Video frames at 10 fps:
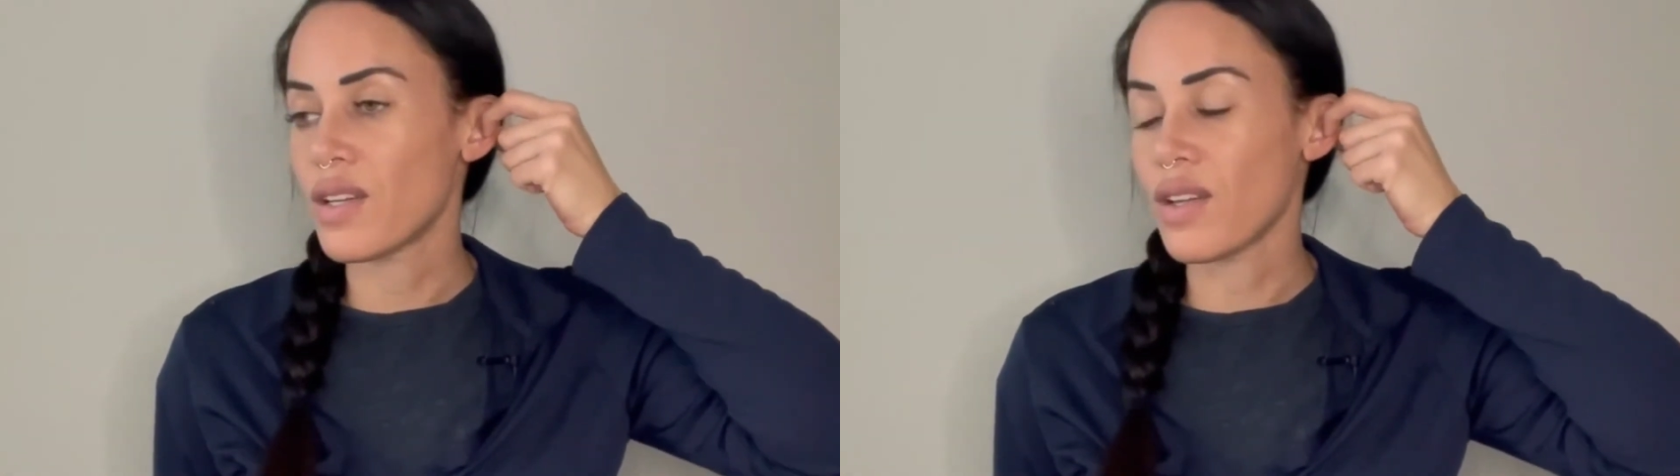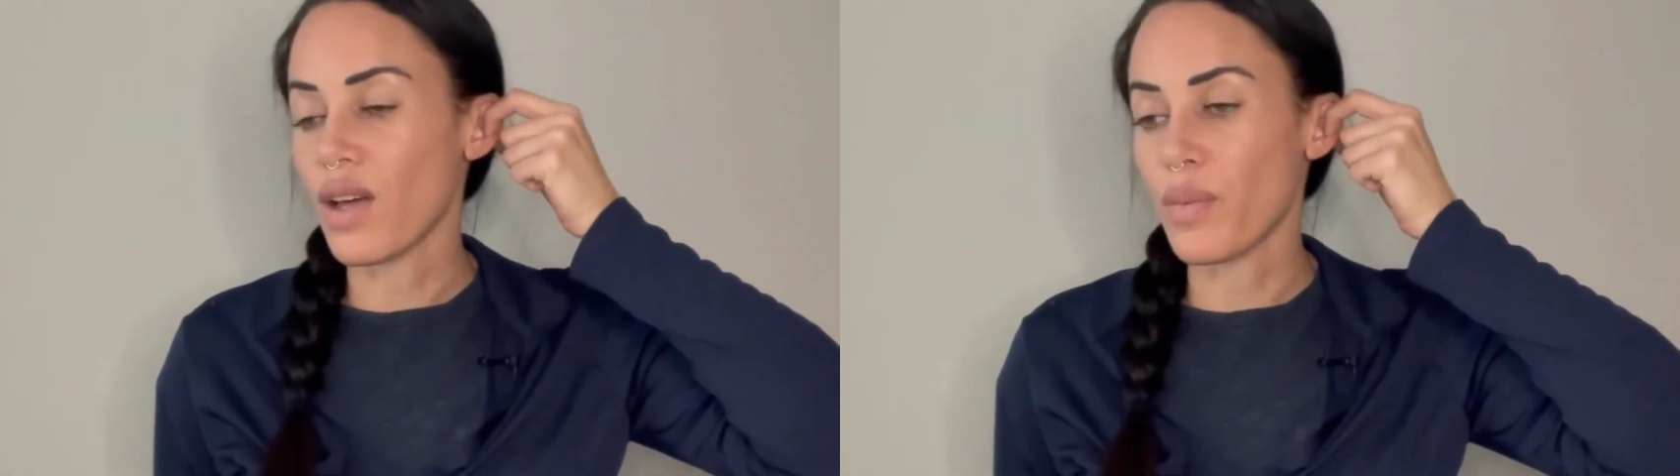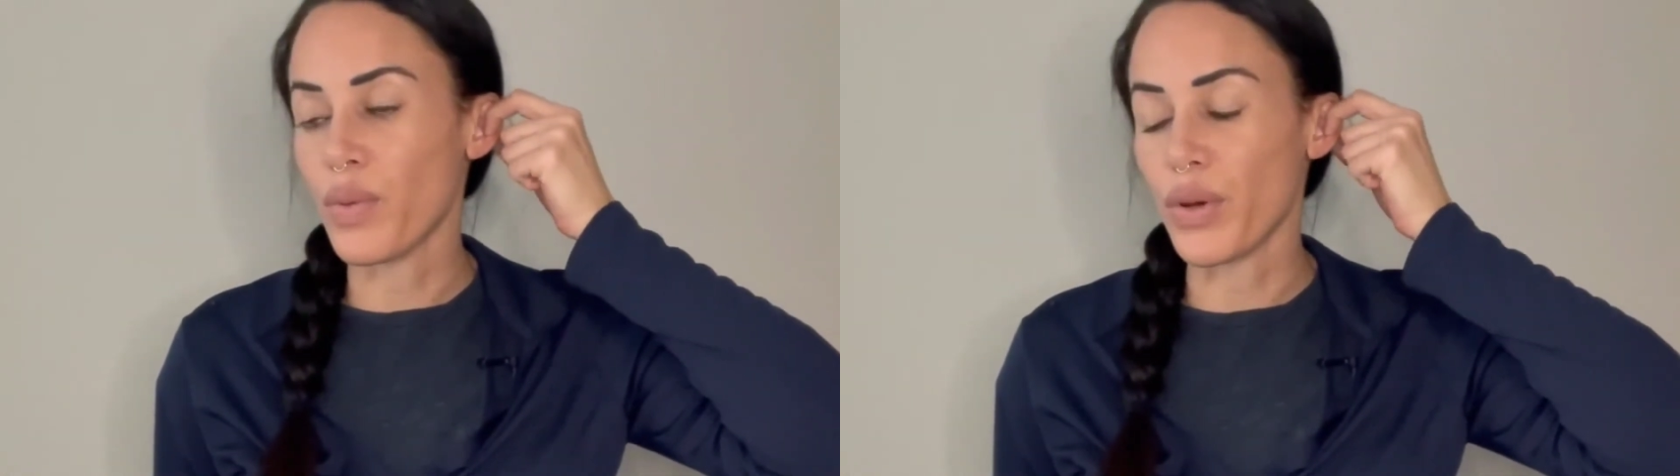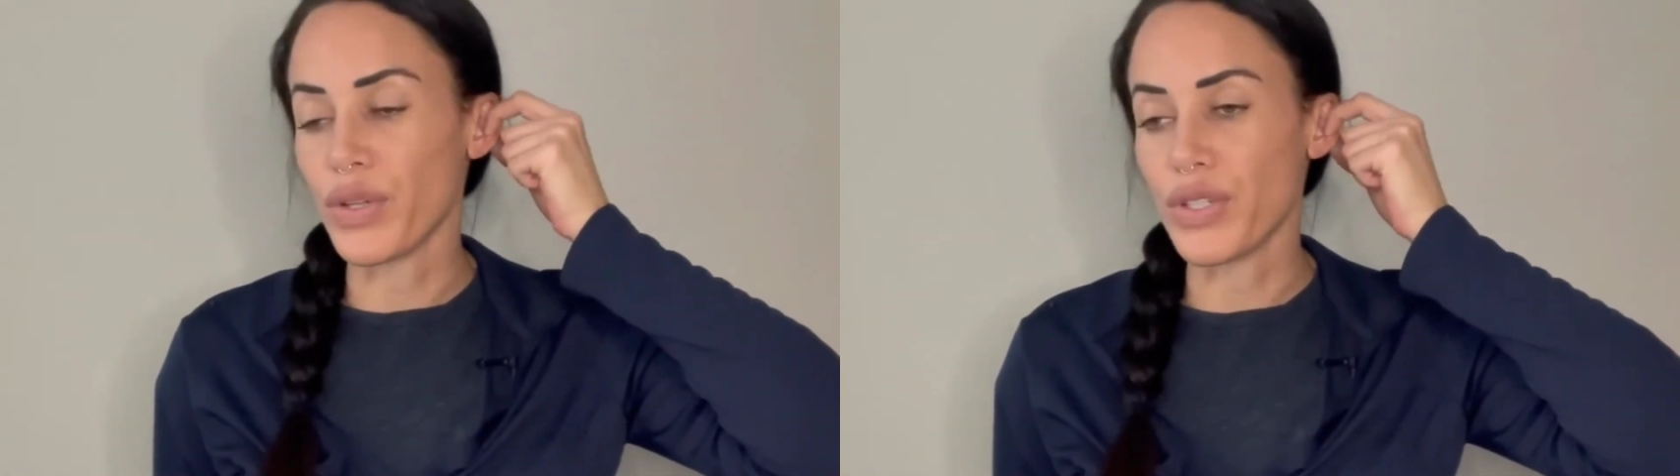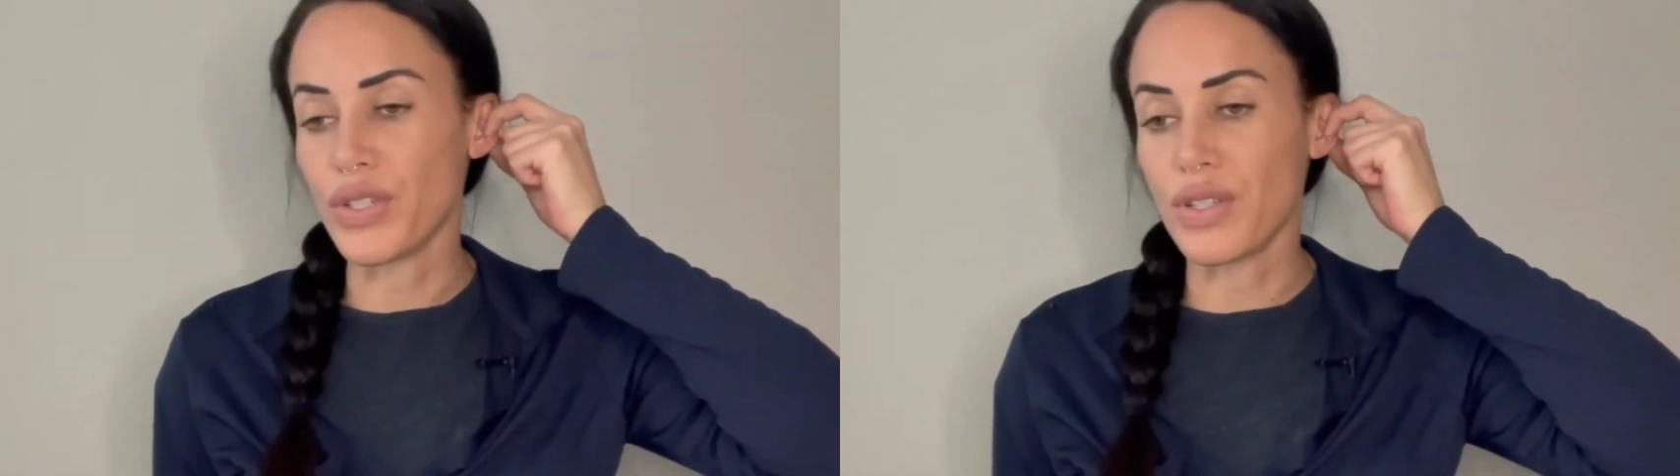not a
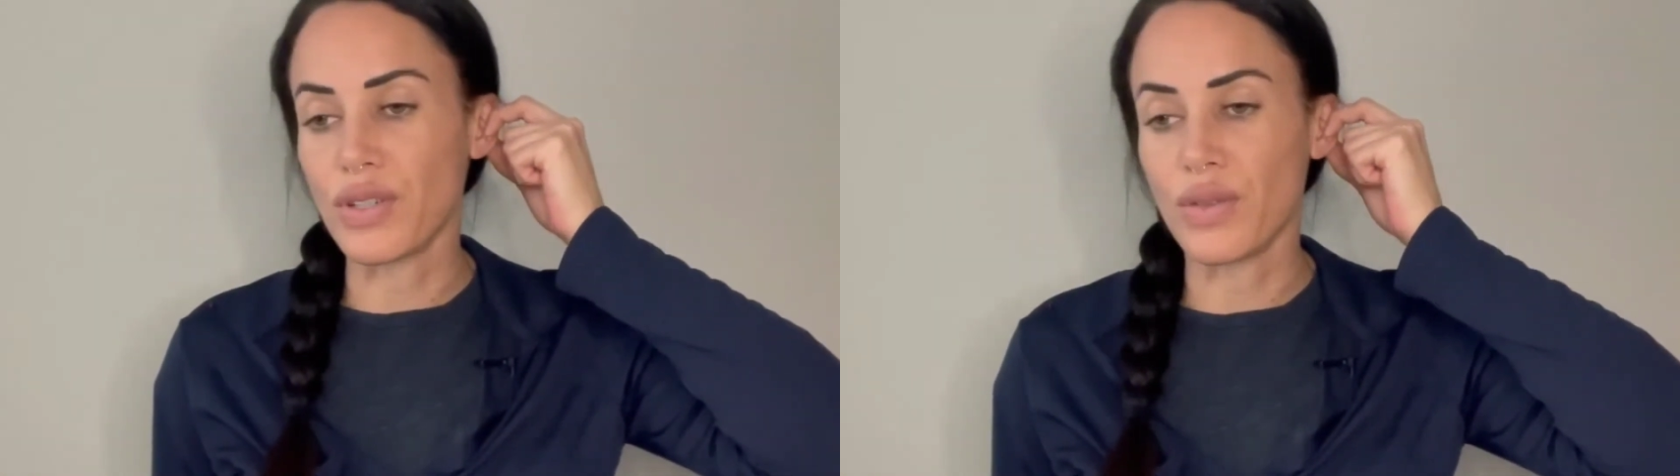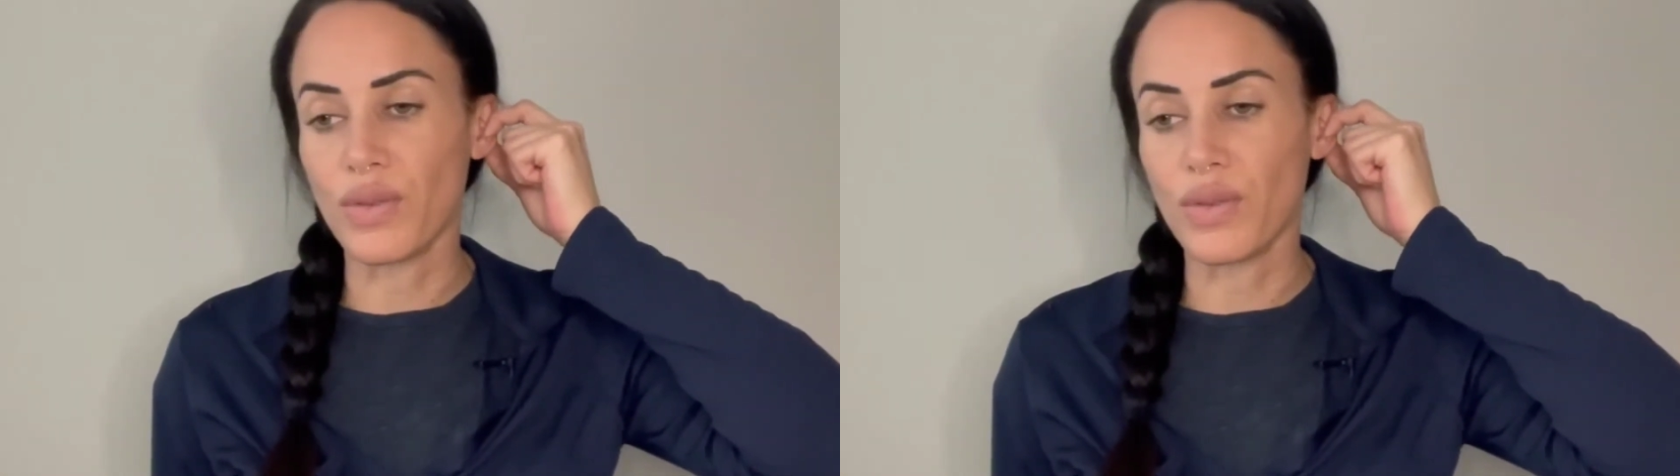push